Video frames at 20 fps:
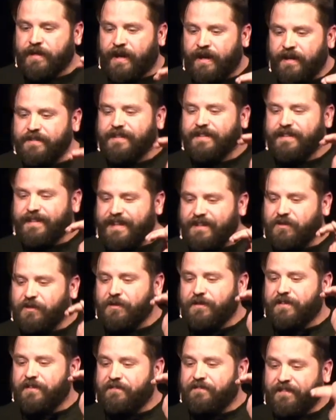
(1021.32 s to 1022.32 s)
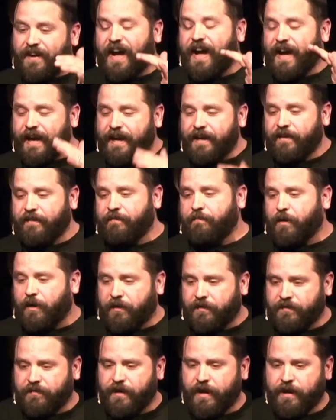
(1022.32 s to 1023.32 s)
continental divide of
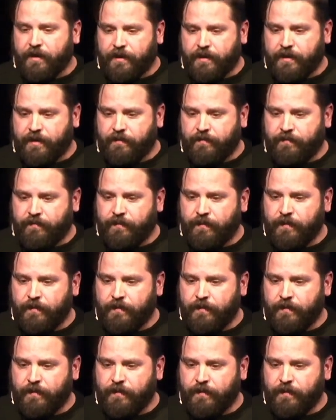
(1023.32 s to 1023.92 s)
Mark's narrative.